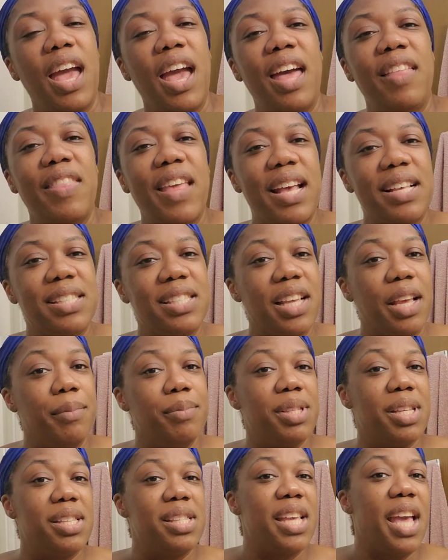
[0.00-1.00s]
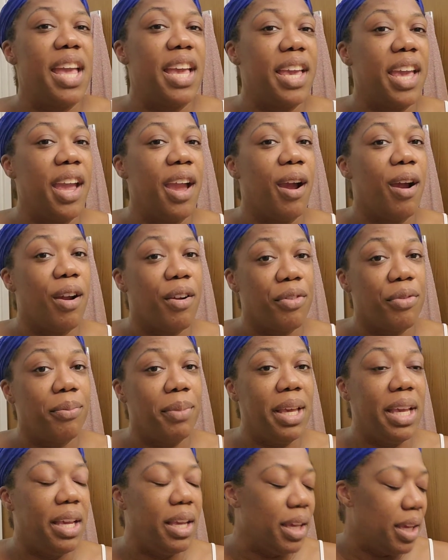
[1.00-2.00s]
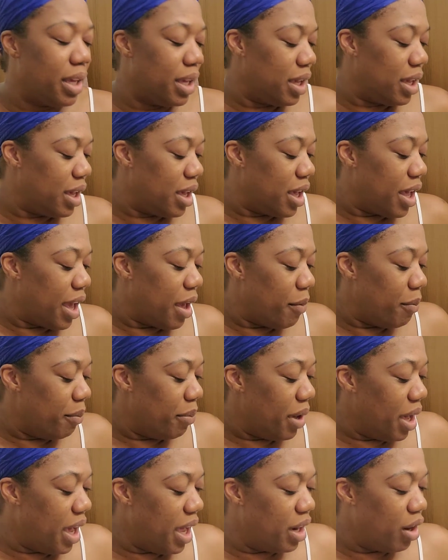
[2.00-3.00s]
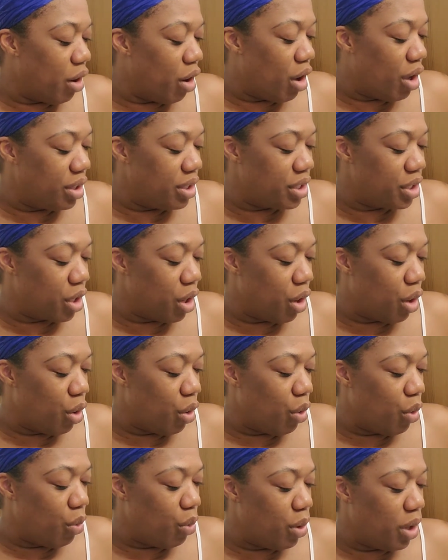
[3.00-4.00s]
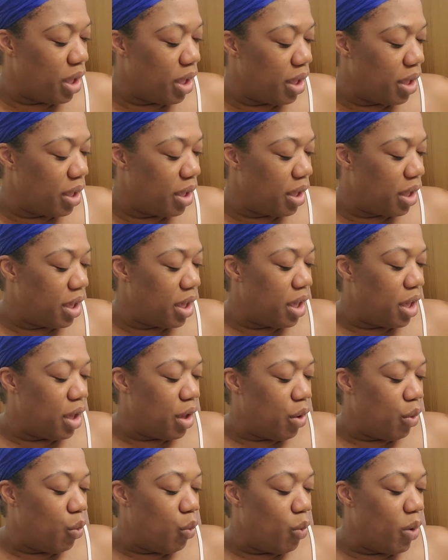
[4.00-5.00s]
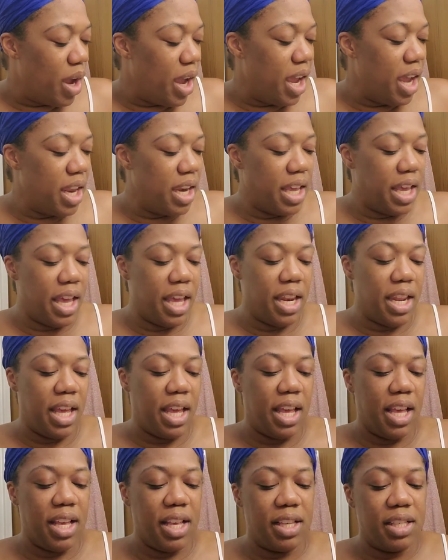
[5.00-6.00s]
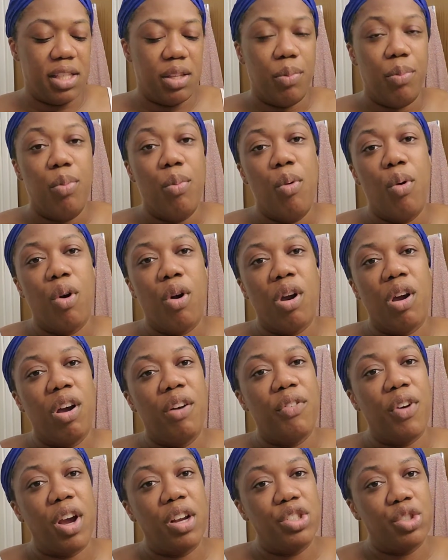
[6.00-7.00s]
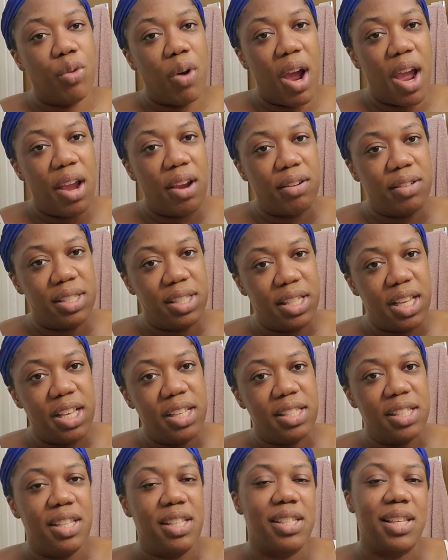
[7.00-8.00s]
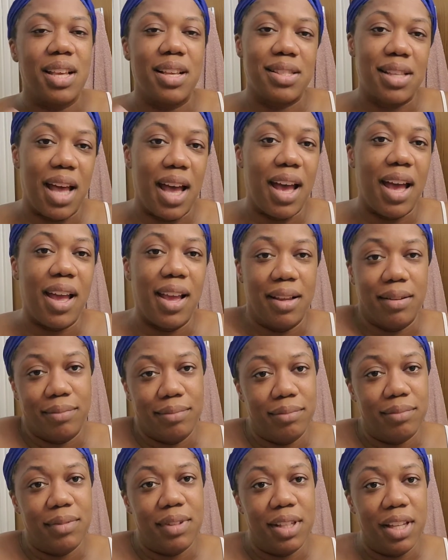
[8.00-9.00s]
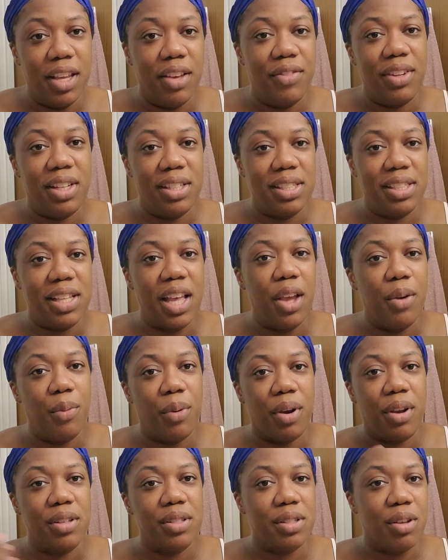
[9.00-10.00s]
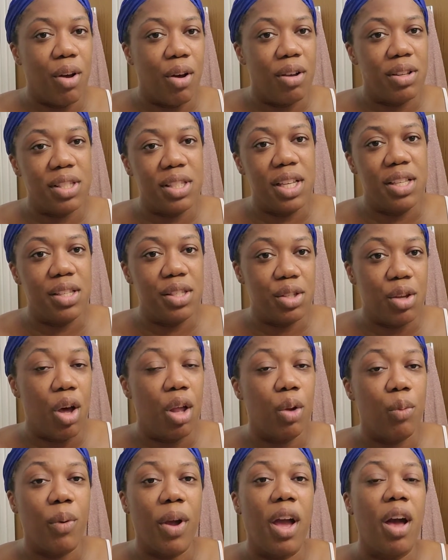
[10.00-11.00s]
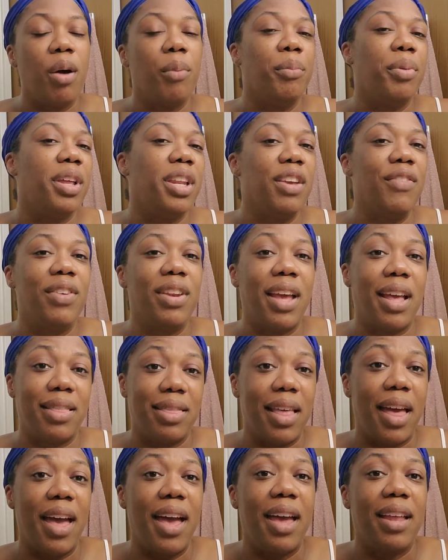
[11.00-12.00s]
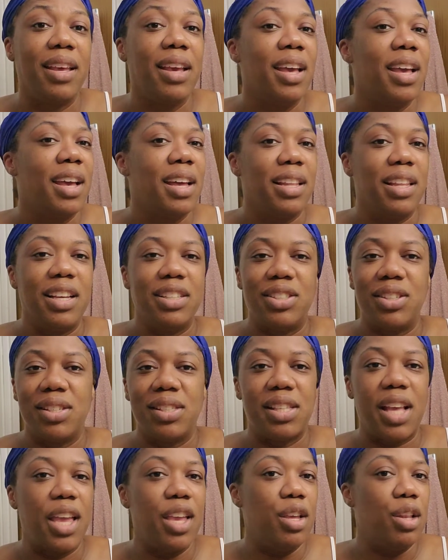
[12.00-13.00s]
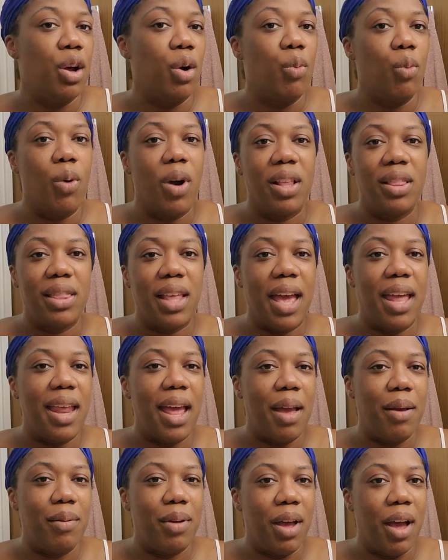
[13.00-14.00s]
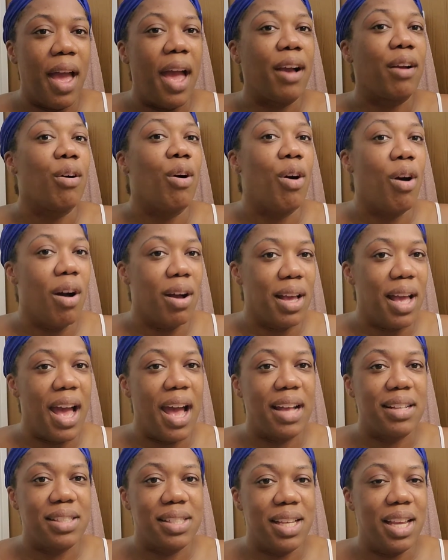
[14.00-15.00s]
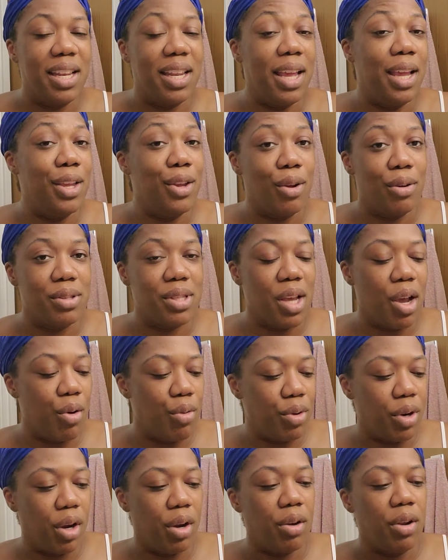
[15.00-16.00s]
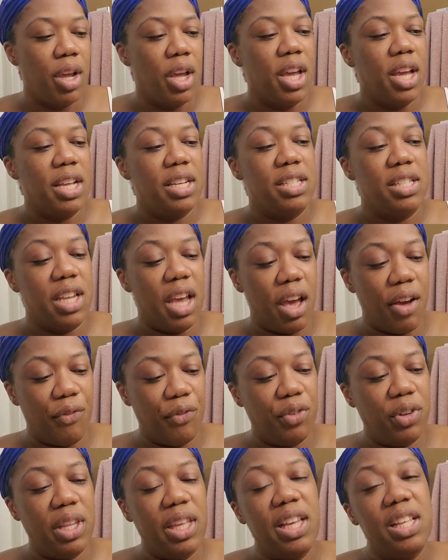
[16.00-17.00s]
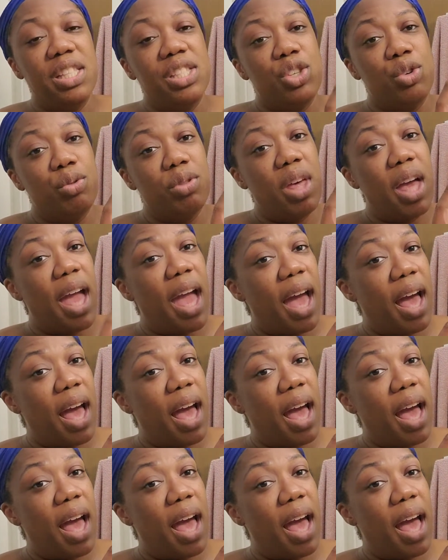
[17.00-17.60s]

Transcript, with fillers: And that seems to take care of me. But also, when it is more of our drier seasons because I live in a state where it's all seasons all around. But even at that, let's just say you don't want that alcohol content in your toner, definitely do the